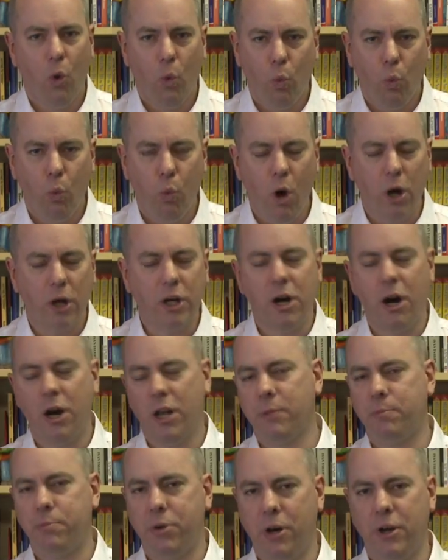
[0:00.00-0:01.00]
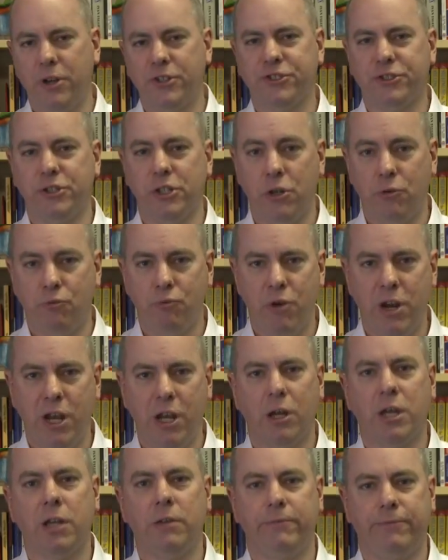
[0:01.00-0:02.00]
what kind of person are you really
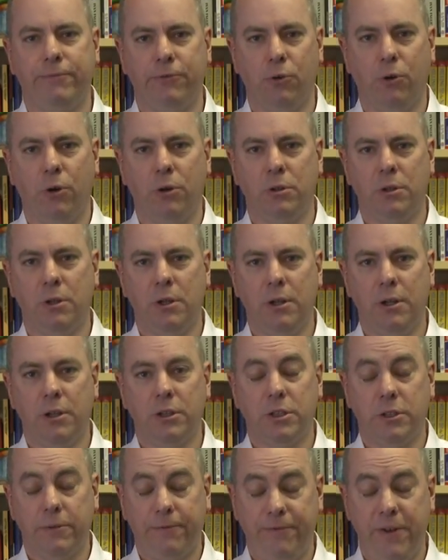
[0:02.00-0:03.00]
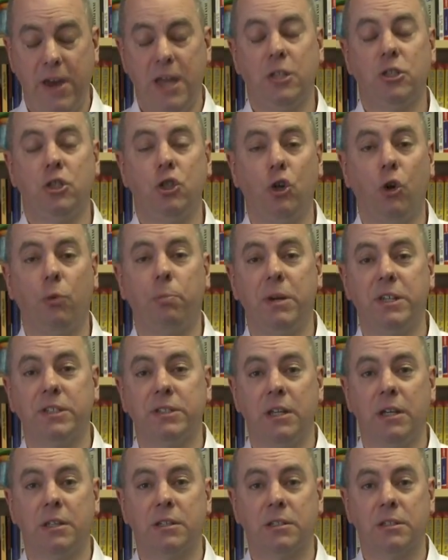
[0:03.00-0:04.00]
looking for to fit into your
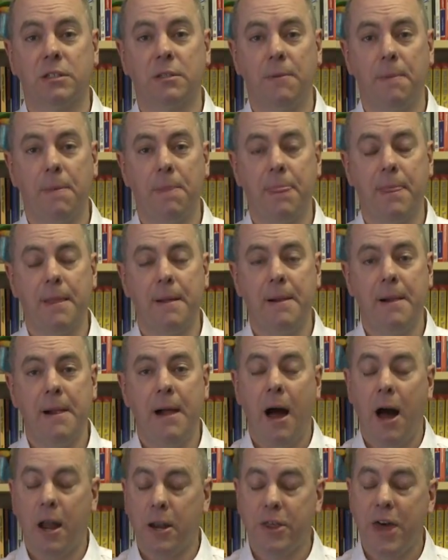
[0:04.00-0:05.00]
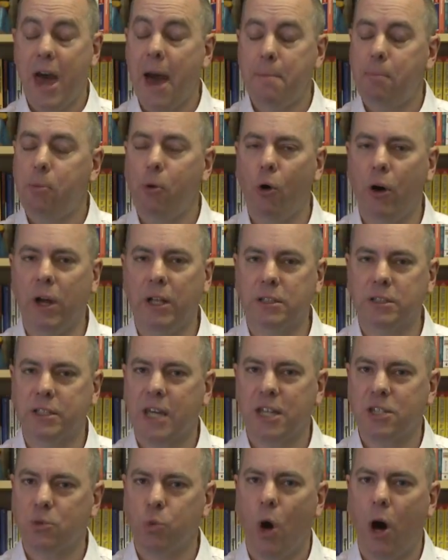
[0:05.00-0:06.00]
business? And at that point,
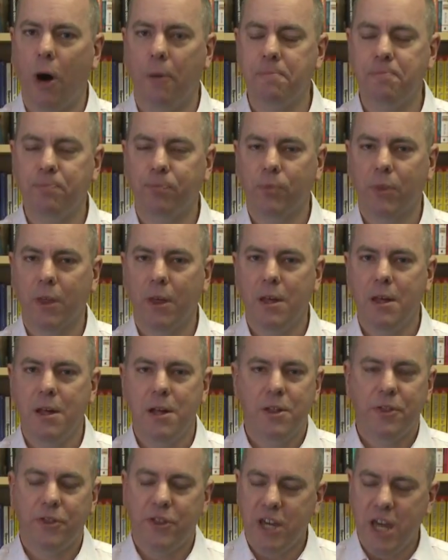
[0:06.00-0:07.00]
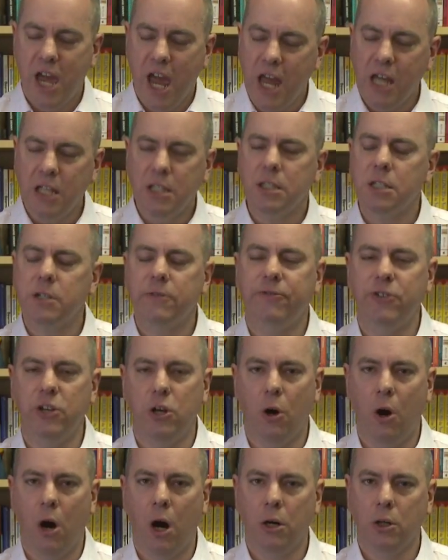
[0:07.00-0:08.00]
guess what? The
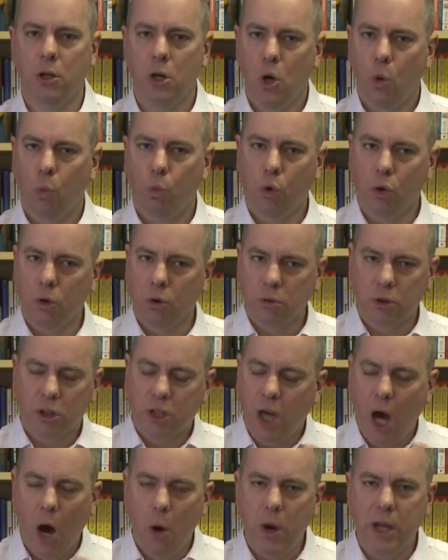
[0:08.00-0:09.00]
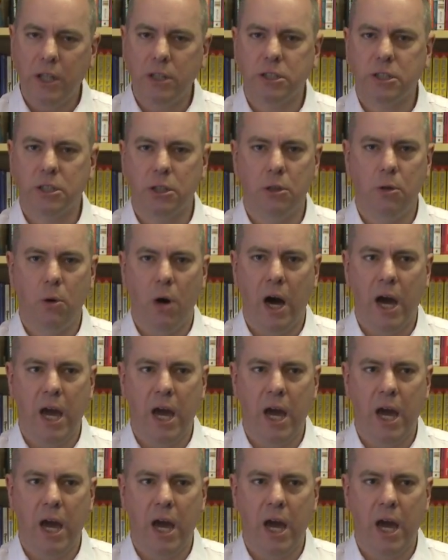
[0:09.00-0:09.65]
interviewer will go into